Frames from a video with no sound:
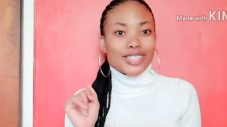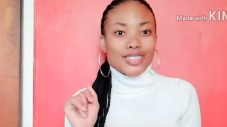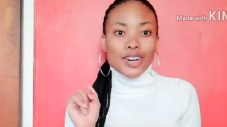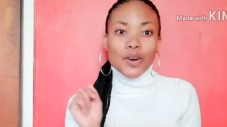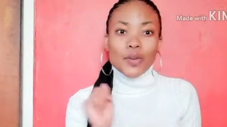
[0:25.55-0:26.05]

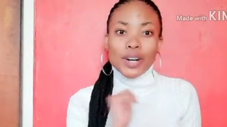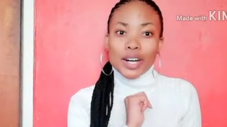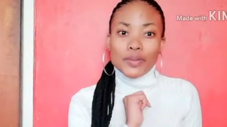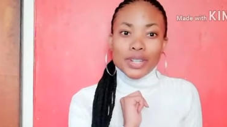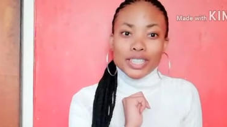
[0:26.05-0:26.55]
So
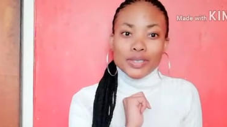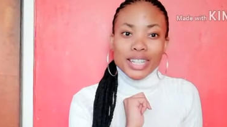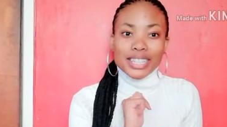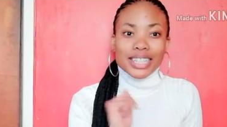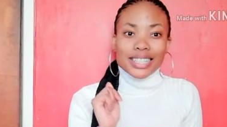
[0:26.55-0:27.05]
welcome back to
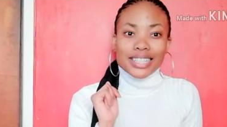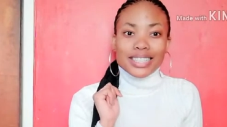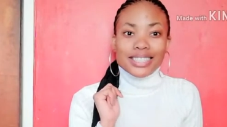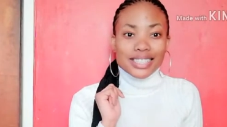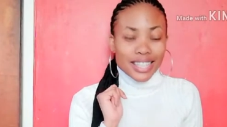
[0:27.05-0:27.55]
my channel.
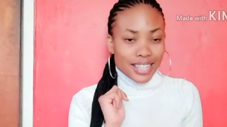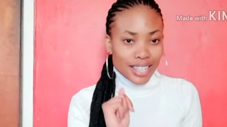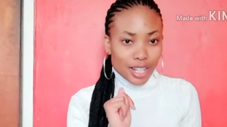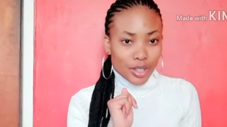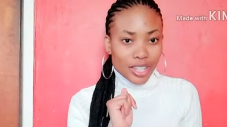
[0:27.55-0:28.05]
It's
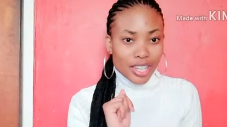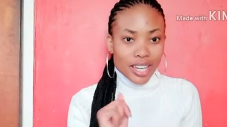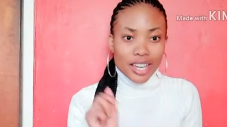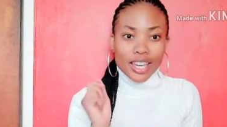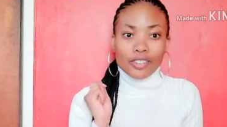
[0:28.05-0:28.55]
Lelo here.